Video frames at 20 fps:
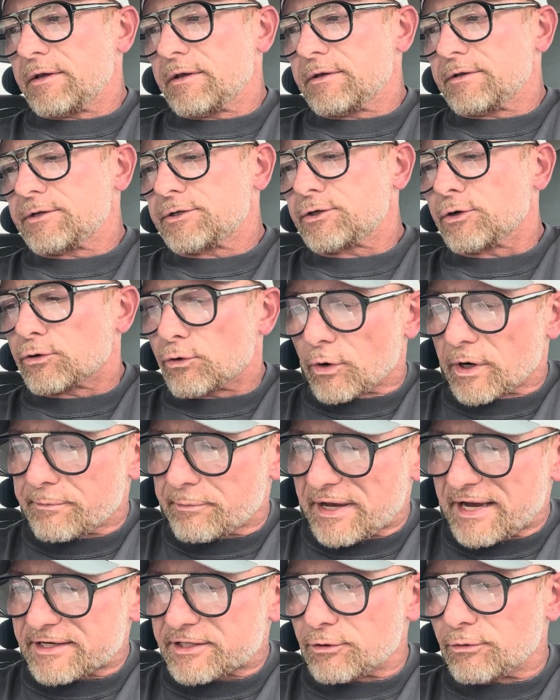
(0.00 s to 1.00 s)
So going
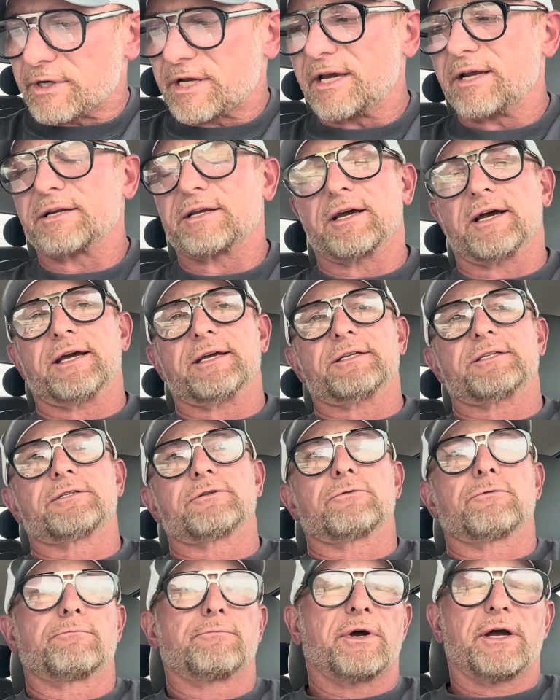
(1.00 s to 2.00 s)
back to, again, guys,
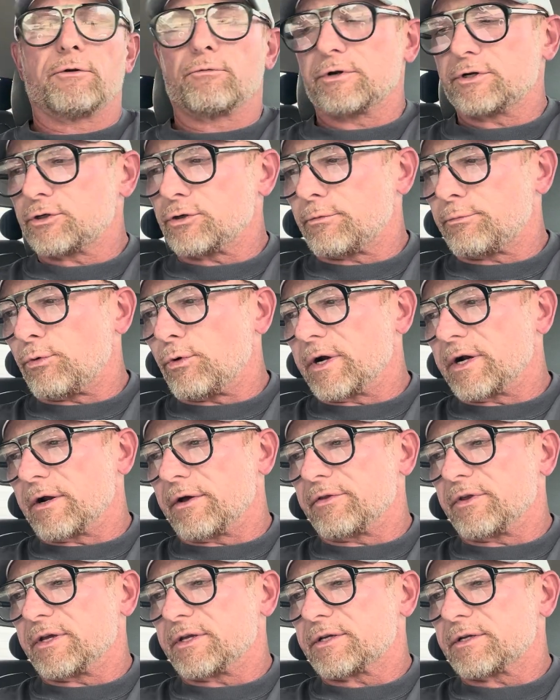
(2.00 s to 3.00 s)
my original point
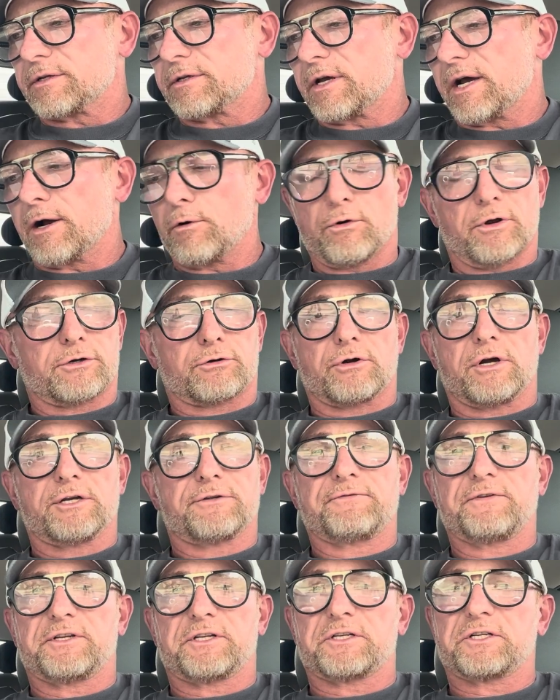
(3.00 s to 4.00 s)
on this, I want
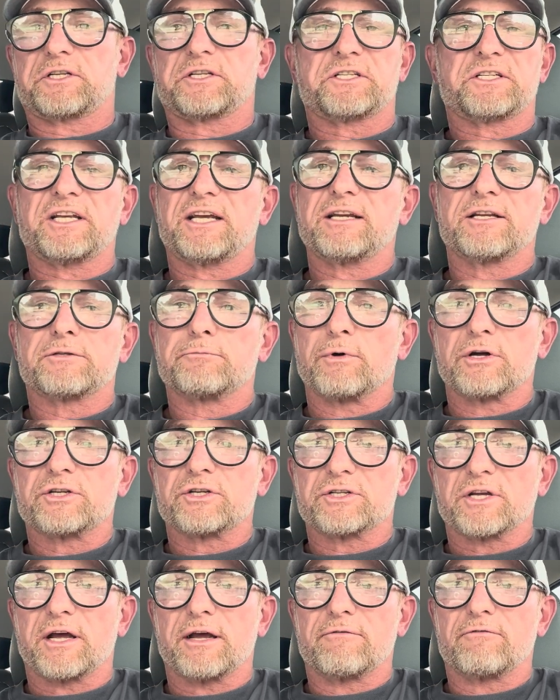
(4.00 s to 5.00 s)
CrossFit to succeed as much
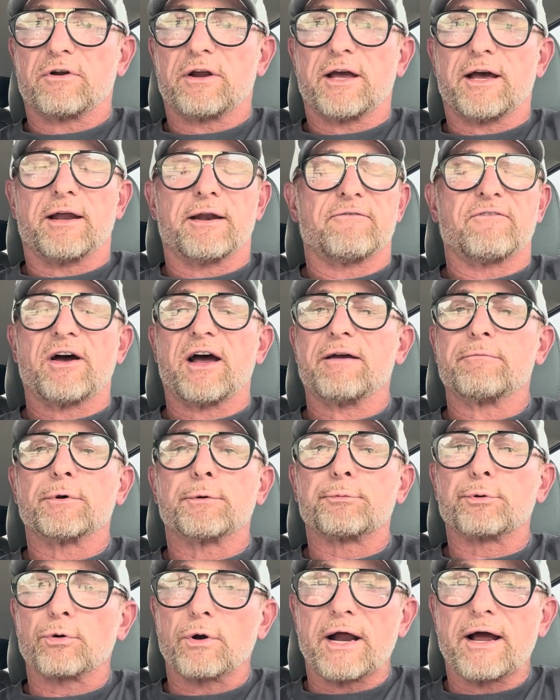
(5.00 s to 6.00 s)
as I ever have. I'm a
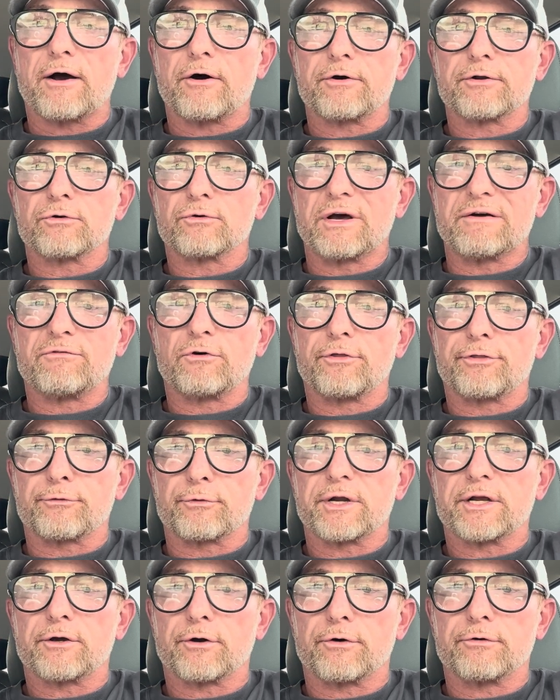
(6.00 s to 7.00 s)
proud level
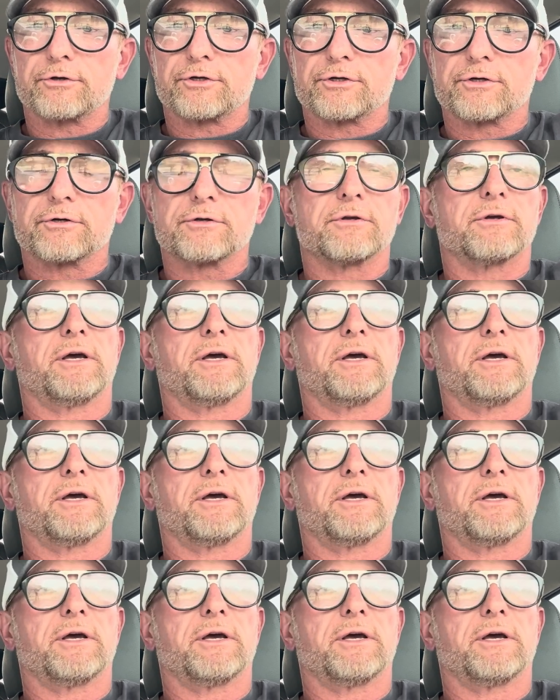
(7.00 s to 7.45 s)
3 coach.